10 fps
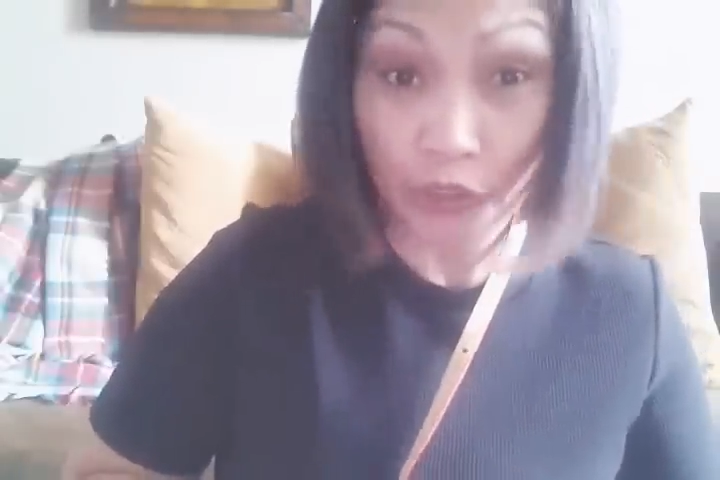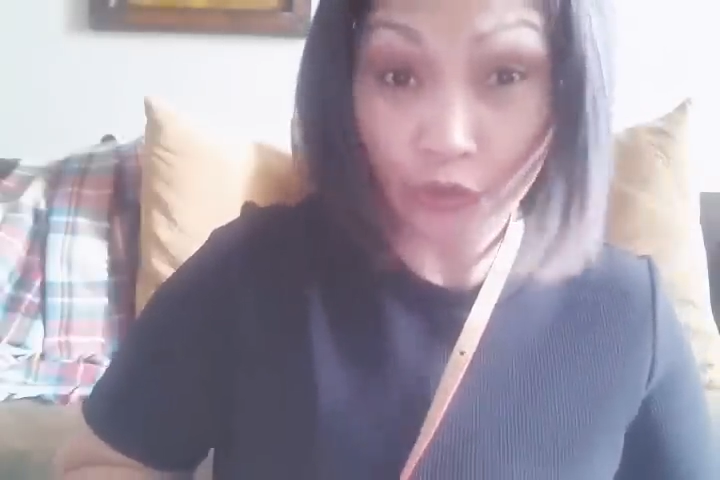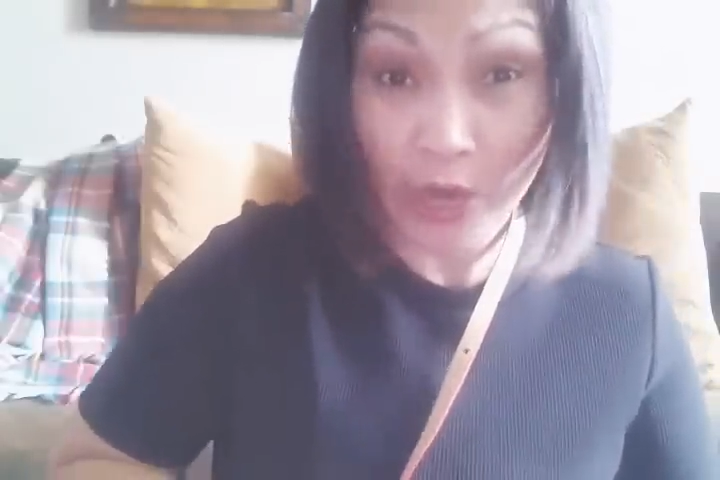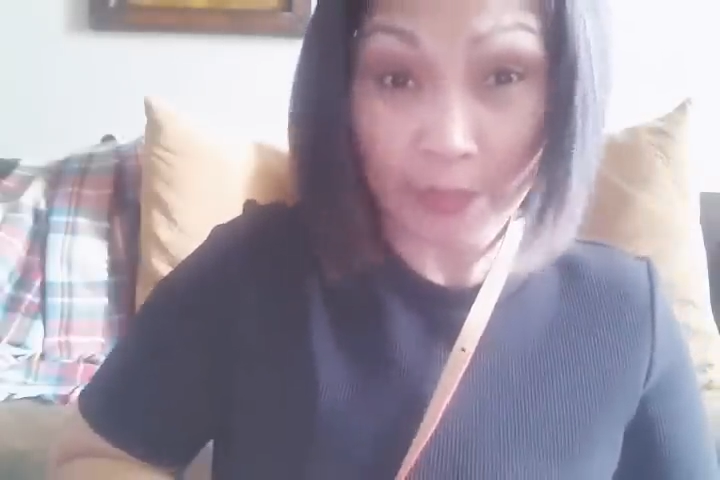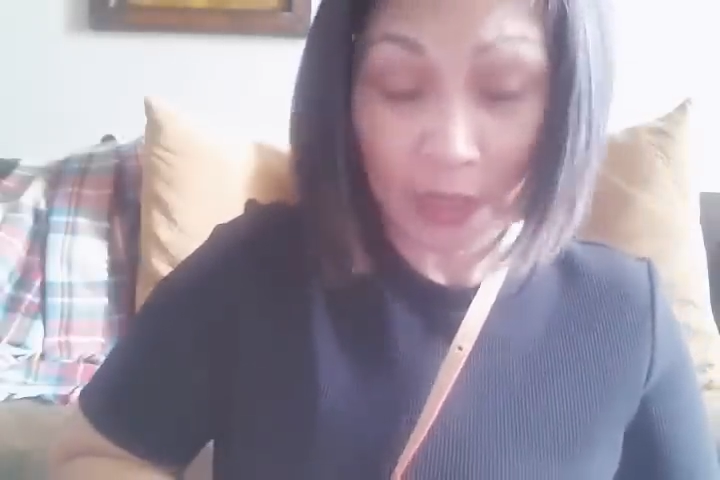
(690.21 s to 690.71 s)

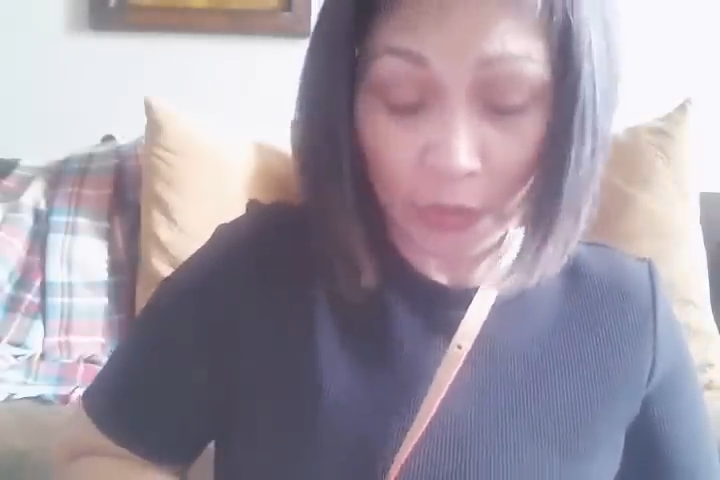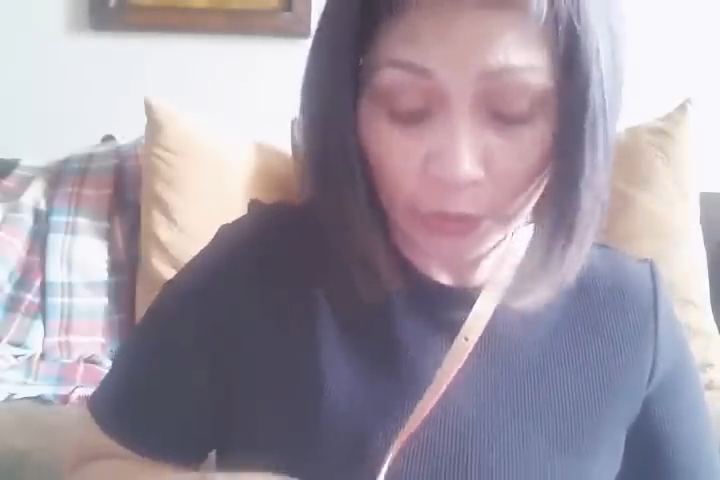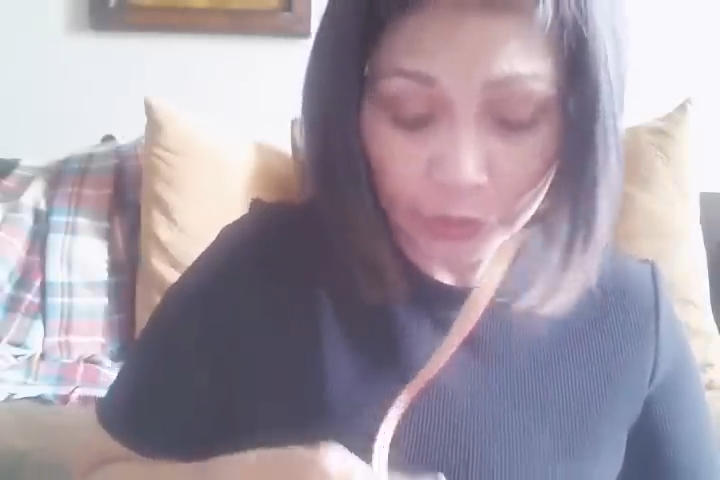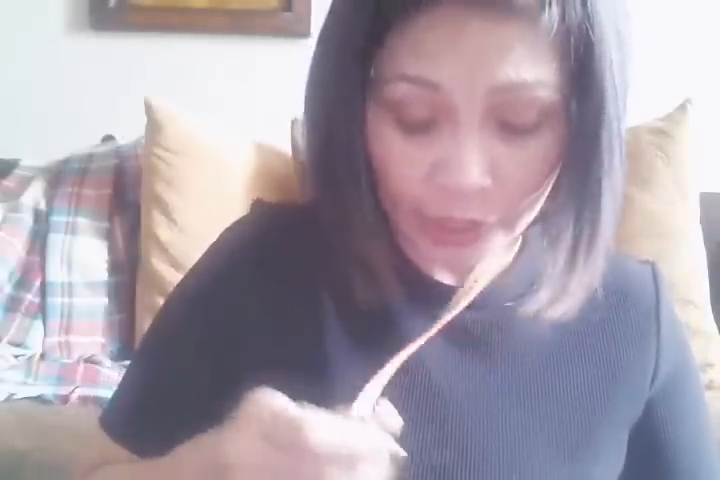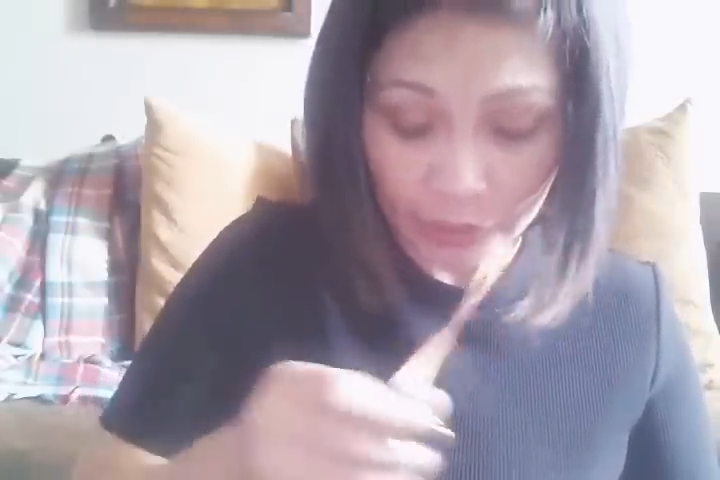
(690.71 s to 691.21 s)
strap, a
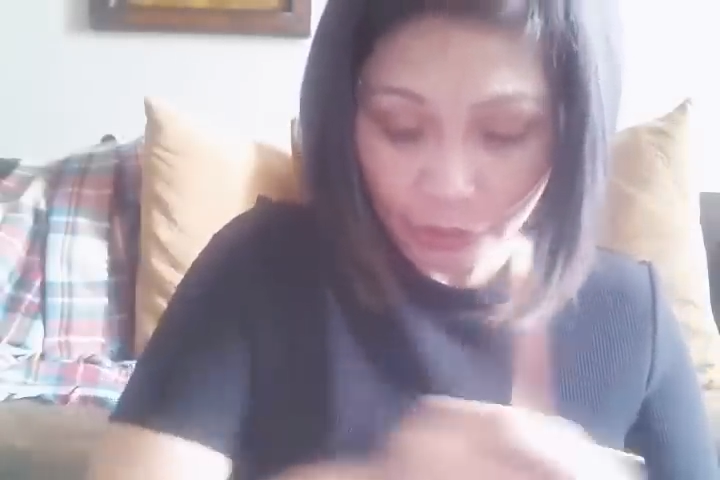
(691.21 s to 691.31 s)
gold chain